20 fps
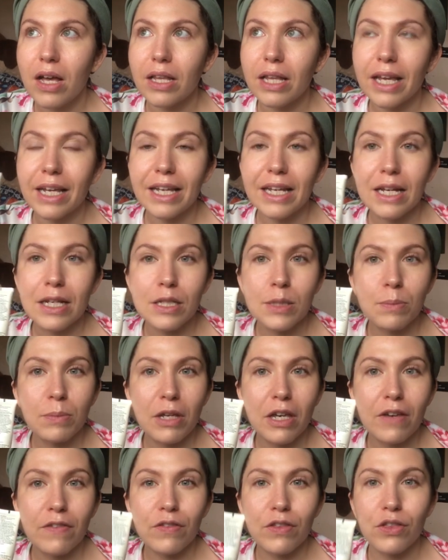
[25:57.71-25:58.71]
like an
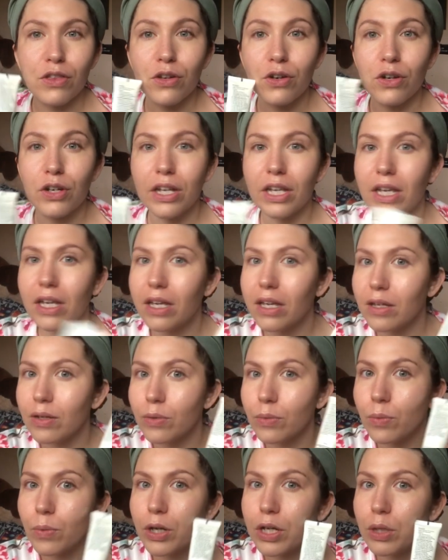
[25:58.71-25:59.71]
SPF 30
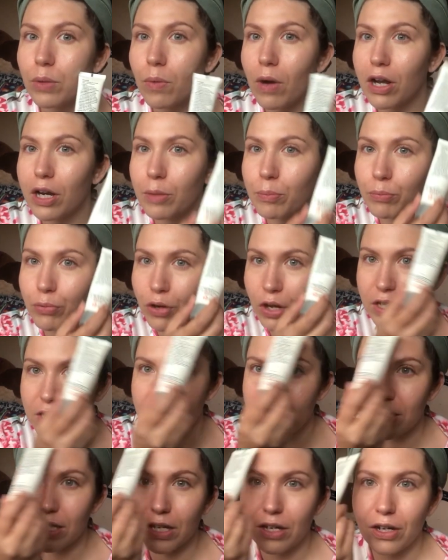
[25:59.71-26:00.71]
where you want it
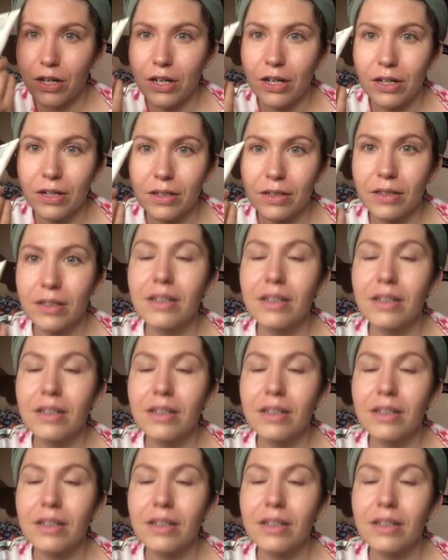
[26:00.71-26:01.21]
bronzier.